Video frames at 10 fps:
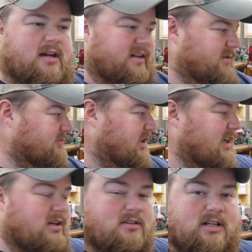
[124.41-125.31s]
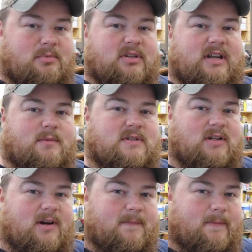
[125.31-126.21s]
Um, right here on top of the table
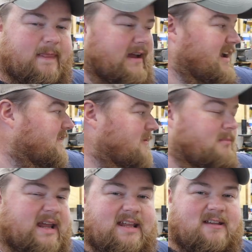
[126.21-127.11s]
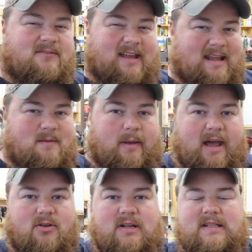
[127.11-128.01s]
saw, I have a bank of eight
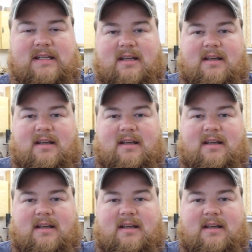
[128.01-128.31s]
batteries.